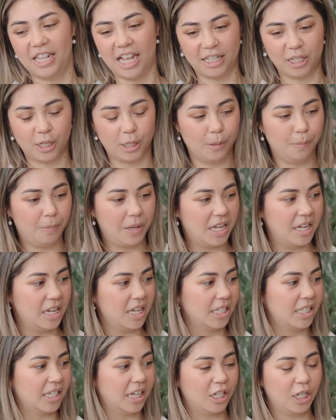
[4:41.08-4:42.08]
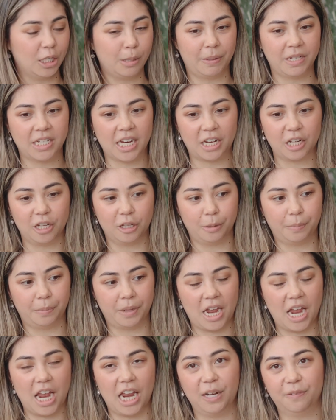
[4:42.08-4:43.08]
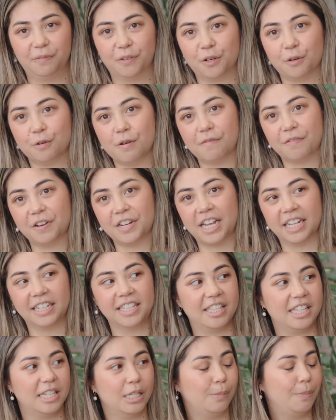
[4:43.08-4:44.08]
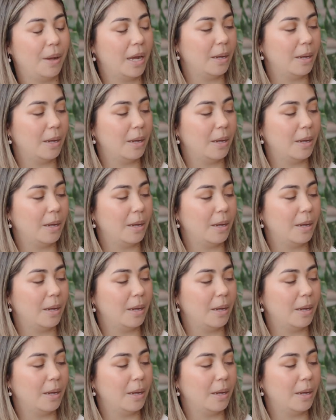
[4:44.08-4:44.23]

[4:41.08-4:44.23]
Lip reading: That's going to be such a spectacular plant for whoever gets this